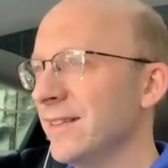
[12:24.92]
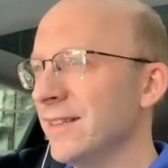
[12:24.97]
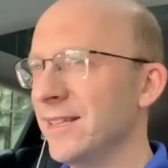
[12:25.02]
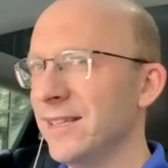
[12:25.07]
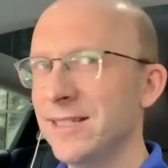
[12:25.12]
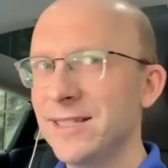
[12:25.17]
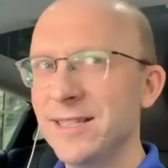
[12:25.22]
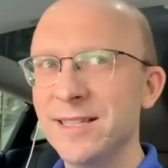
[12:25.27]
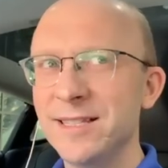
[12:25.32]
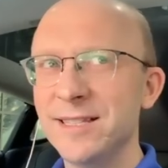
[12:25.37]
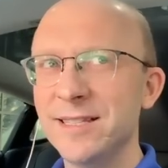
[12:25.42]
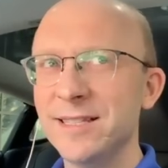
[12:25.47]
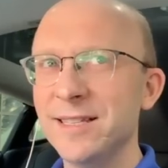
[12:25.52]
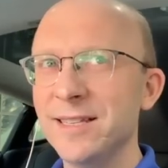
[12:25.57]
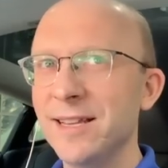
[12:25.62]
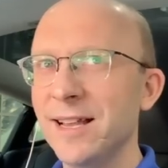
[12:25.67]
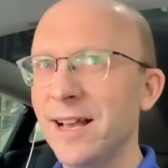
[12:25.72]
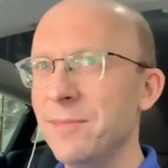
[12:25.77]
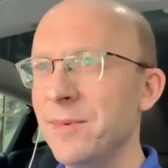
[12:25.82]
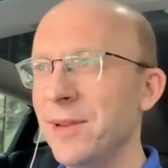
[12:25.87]
this
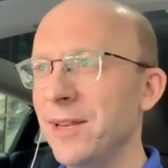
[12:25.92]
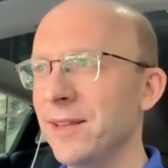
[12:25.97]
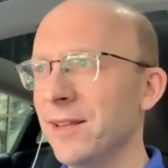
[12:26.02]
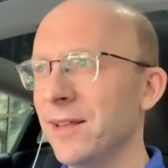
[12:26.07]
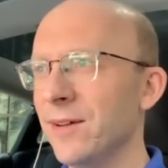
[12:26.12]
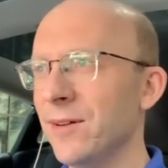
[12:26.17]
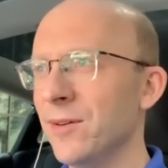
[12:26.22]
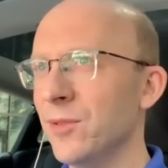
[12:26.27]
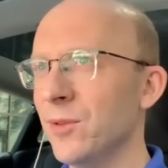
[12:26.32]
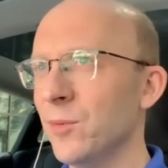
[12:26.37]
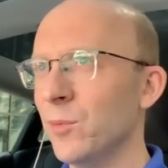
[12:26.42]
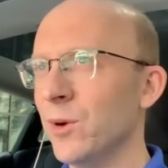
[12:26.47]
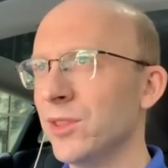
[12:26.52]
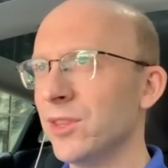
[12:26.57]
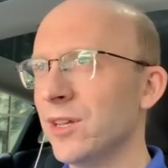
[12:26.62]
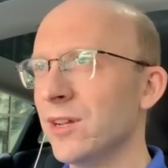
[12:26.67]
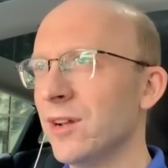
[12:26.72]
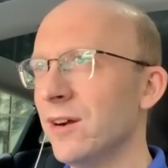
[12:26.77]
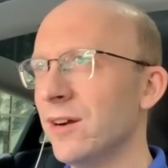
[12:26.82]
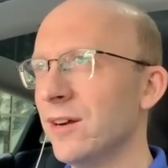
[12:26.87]
is. I mean,
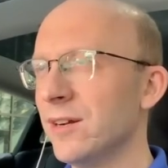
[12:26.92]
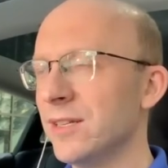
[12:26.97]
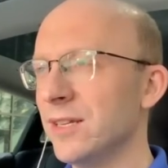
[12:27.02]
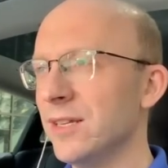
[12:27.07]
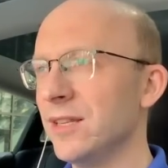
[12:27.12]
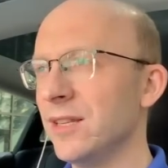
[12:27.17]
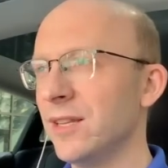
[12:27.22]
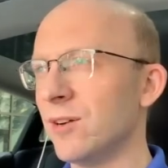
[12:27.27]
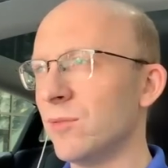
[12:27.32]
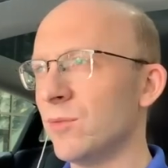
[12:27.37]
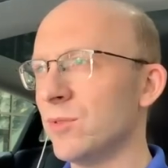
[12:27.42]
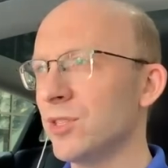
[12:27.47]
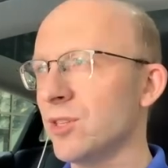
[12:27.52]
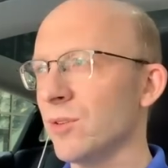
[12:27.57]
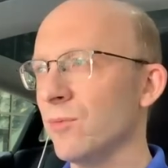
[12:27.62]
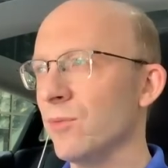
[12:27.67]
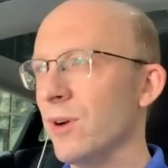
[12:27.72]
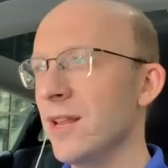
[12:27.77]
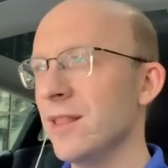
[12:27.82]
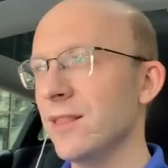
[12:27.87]
what the car did there
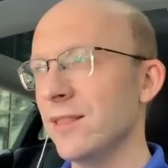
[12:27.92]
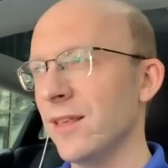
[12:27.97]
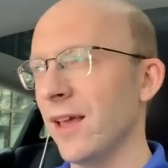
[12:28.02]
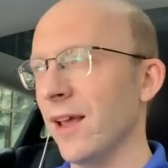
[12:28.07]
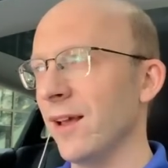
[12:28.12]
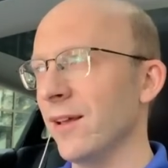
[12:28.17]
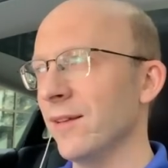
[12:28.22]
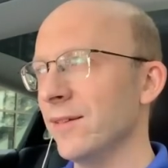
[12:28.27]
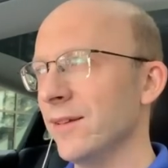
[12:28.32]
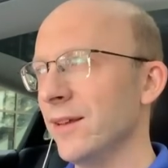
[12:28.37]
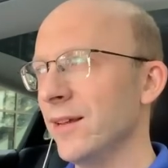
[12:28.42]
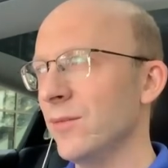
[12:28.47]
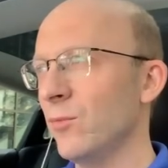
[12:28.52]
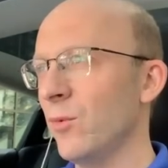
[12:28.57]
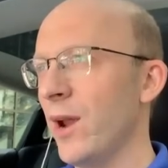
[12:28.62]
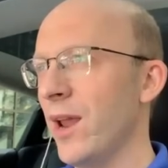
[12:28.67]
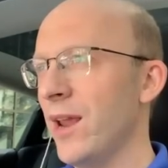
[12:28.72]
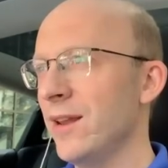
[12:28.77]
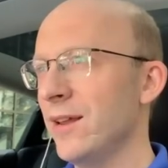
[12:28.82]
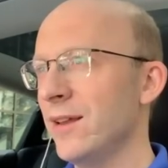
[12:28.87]
was the right thing.
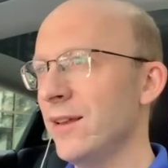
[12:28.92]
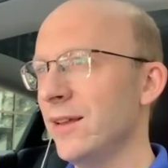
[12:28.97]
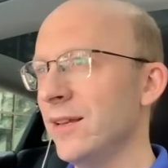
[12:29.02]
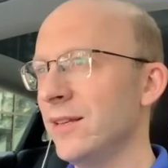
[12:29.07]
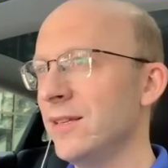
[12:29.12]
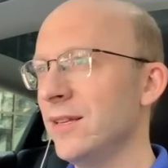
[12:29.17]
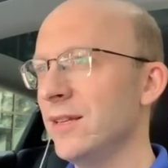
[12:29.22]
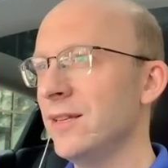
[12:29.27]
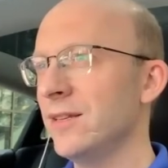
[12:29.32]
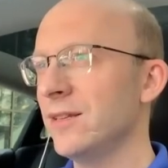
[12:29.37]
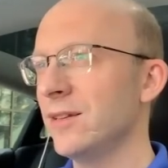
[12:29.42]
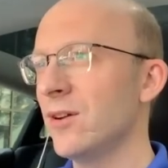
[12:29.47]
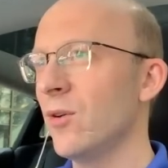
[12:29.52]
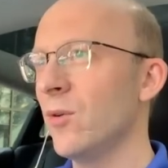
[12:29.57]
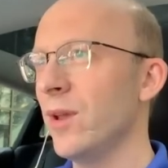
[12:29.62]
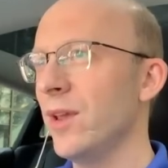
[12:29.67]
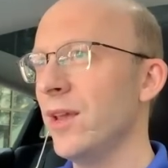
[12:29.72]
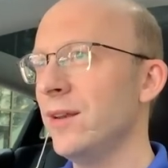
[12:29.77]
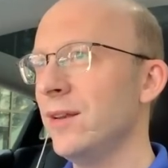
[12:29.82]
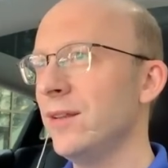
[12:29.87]
It waited. It didn't
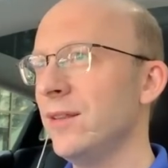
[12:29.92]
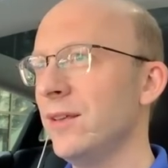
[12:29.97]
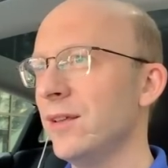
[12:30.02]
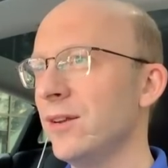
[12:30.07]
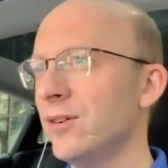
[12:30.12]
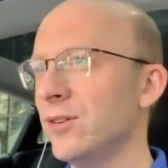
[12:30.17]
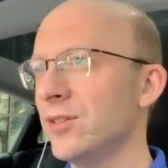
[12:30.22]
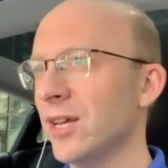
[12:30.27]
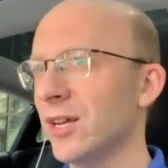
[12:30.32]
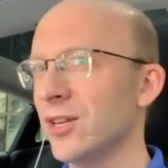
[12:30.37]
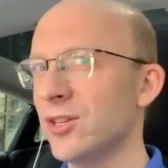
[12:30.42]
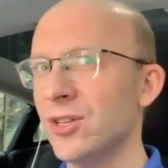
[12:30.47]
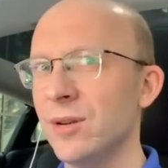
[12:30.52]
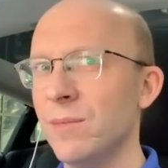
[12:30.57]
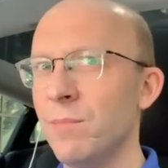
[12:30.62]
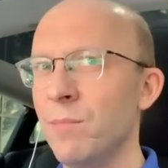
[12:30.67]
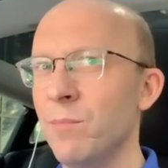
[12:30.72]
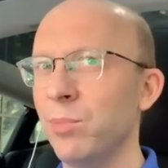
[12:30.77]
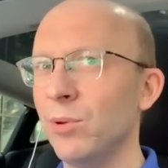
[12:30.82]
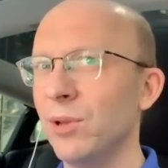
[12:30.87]
go into the
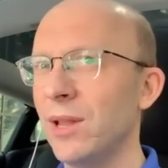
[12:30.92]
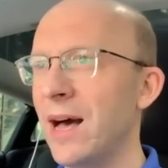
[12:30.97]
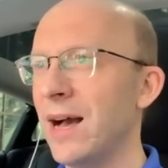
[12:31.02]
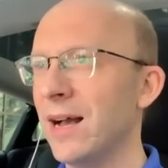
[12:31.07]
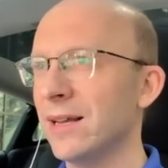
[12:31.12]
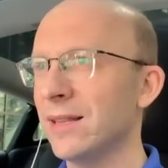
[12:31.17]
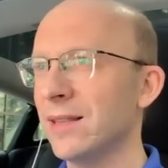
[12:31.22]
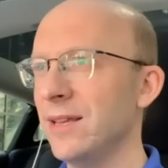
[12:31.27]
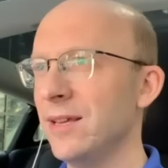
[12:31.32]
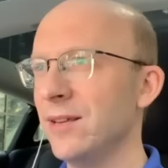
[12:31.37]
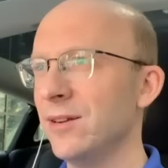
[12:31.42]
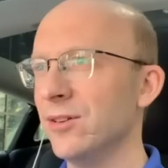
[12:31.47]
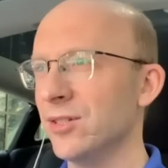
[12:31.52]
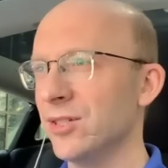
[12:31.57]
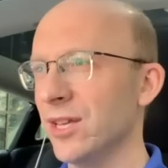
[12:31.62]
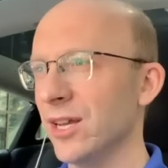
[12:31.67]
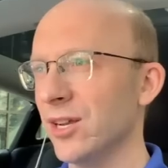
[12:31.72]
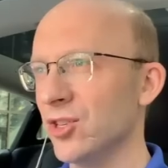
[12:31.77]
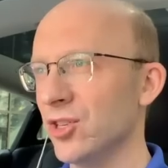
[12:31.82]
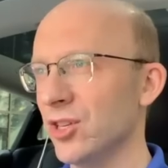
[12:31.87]
intersection and block the
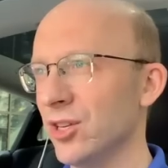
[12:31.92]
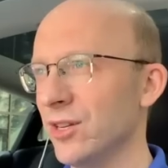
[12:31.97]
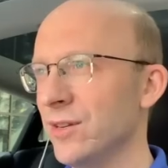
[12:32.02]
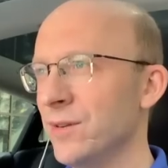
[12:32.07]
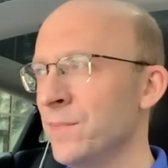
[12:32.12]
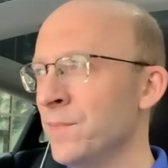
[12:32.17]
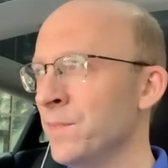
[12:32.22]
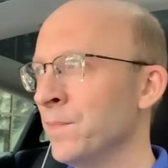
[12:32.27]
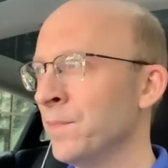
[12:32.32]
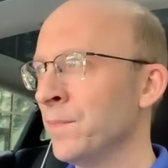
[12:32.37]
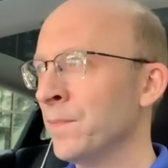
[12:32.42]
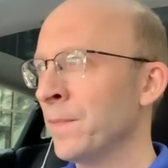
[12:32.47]
intersection.